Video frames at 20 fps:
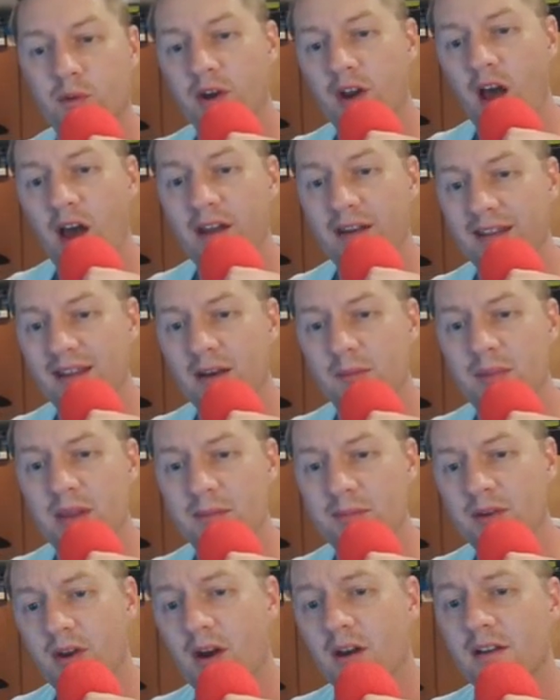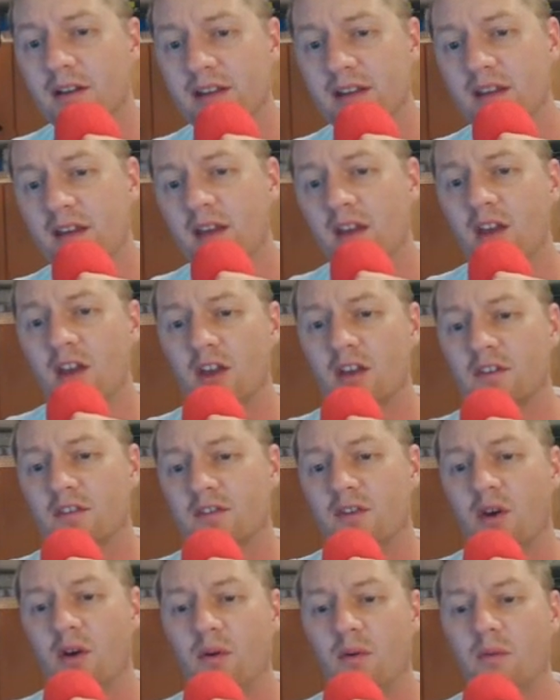we're not in a PPR league,
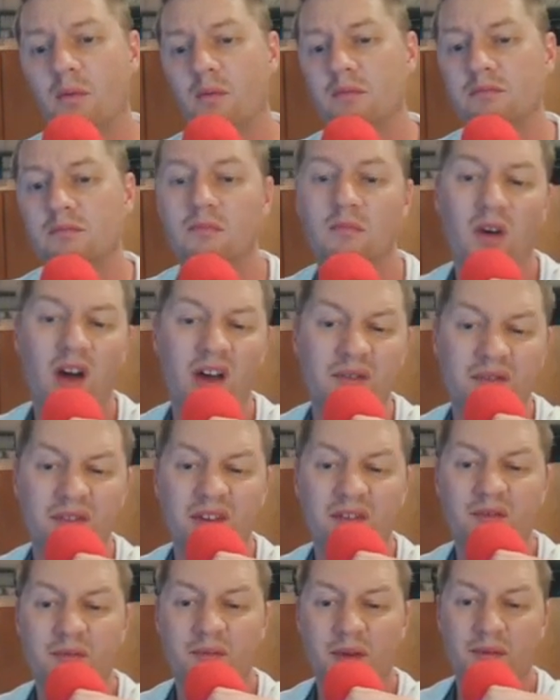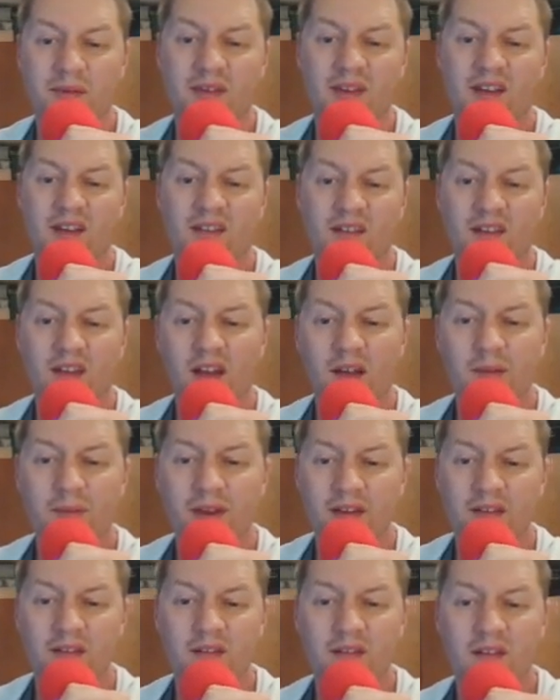so wide receiver maybe takes a little
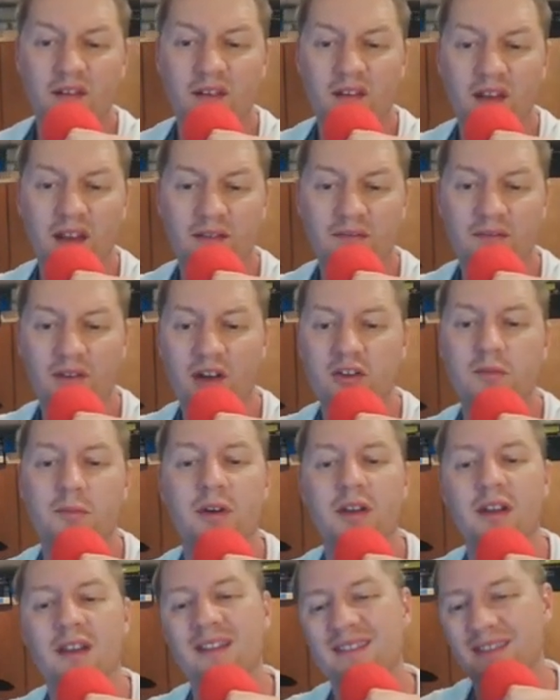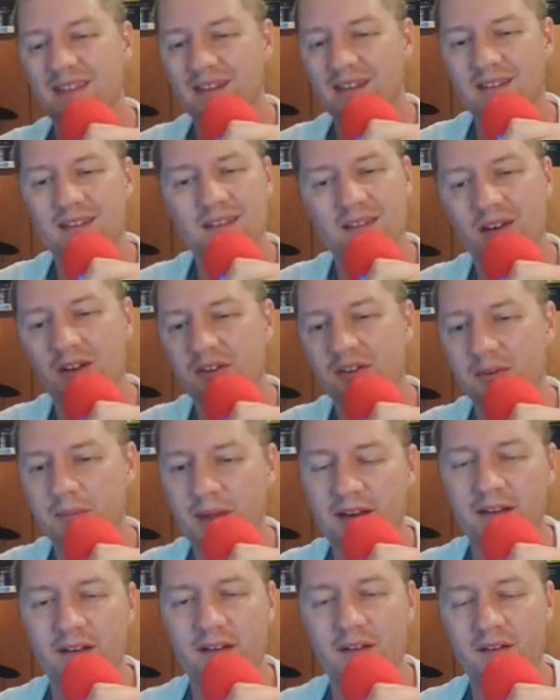bit less value, but this is all
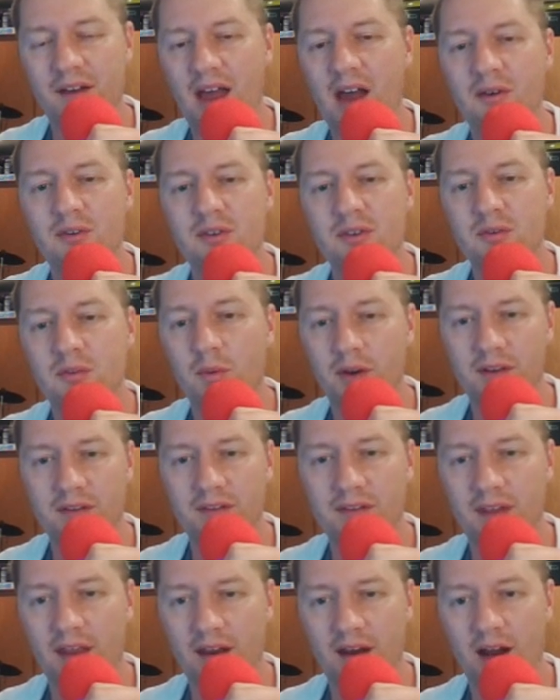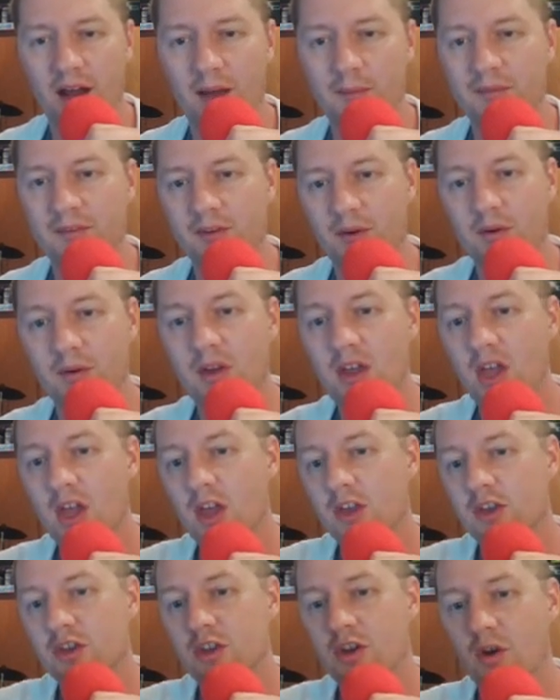dependent on how you want to set it up. So,
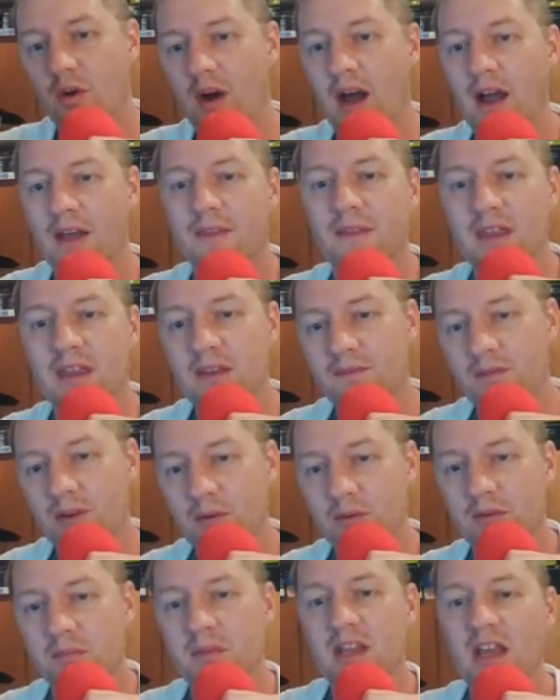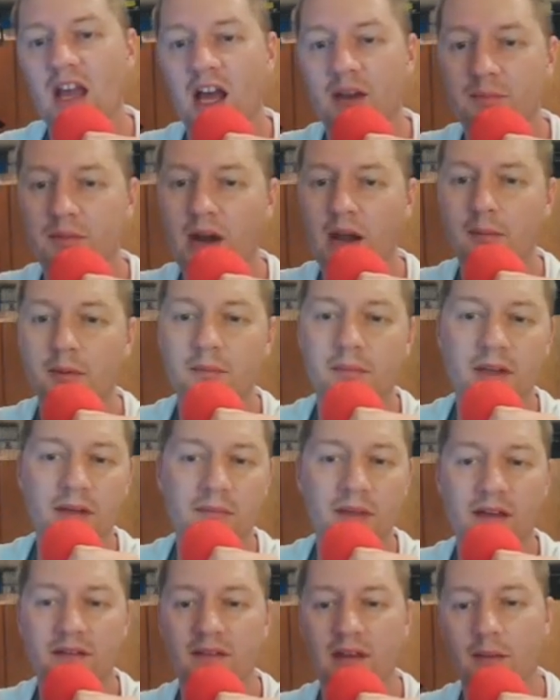I think if it was me, I'd probably
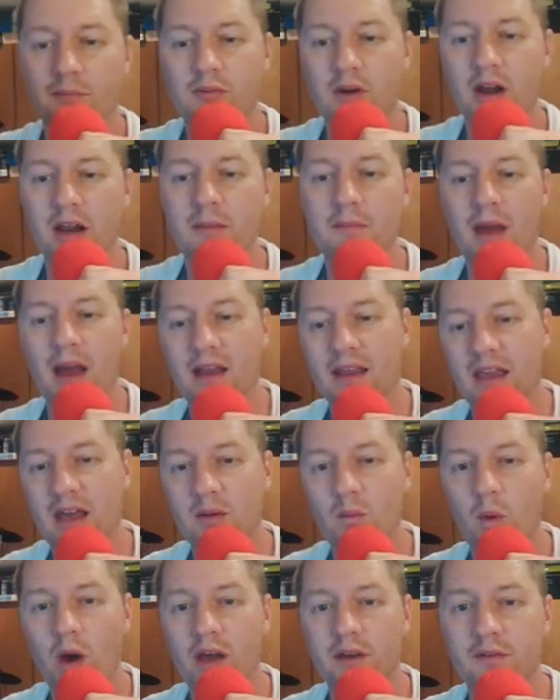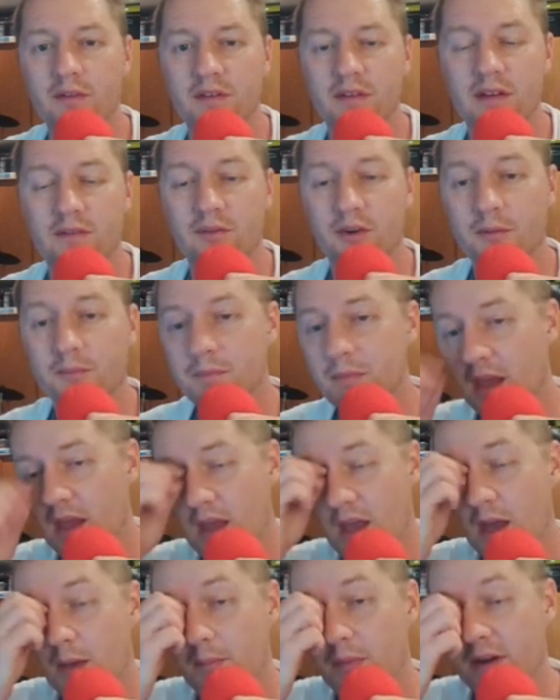mix up running back and wide receiver,
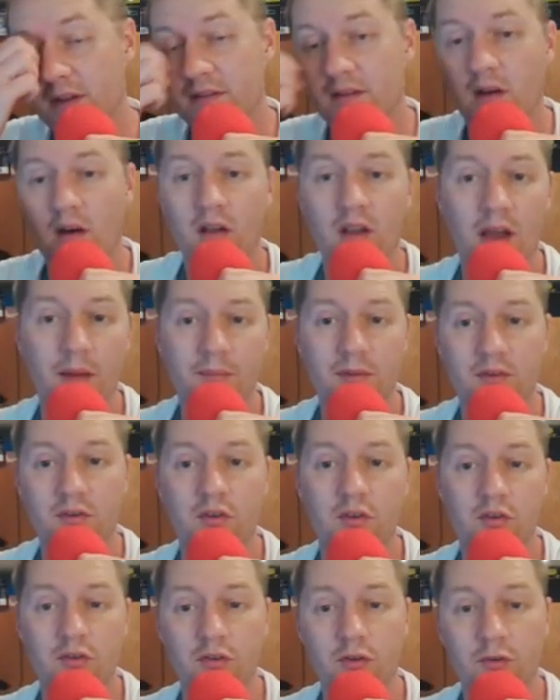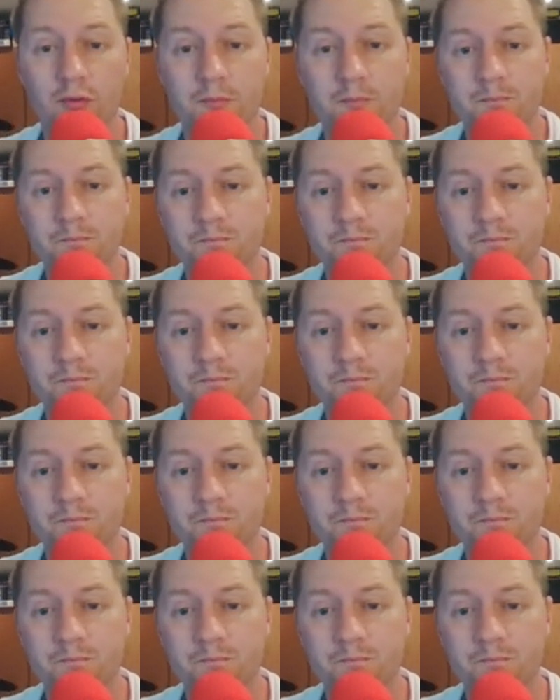but it's all up to you.